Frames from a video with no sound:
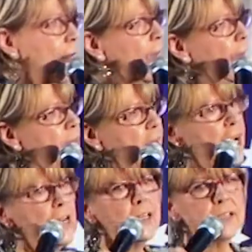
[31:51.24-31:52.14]
And they
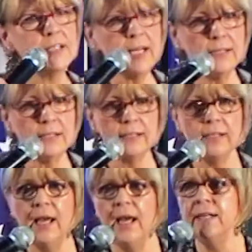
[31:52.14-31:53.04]
got extended
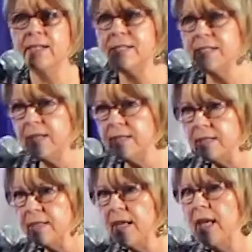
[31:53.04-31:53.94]
and
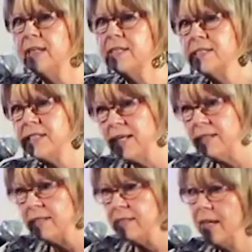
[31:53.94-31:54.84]
extended and
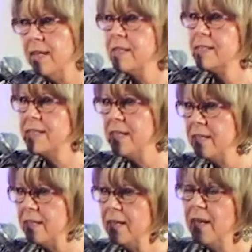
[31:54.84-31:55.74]
extended and
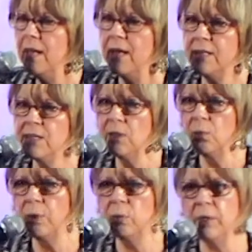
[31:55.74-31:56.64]
extended until
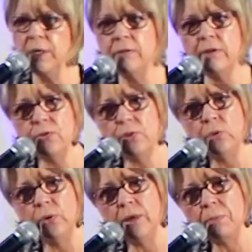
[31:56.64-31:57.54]
we were in the
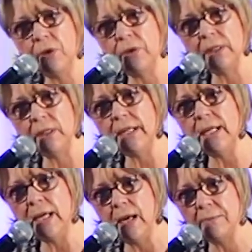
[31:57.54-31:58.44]
3-week period
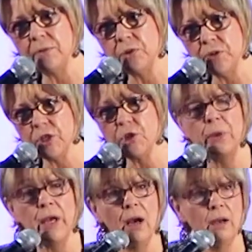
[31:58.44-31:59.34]
leading up to Tisha
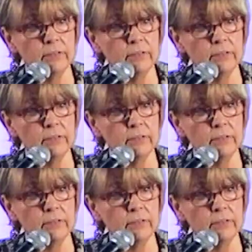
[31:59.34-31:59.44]
B'Av.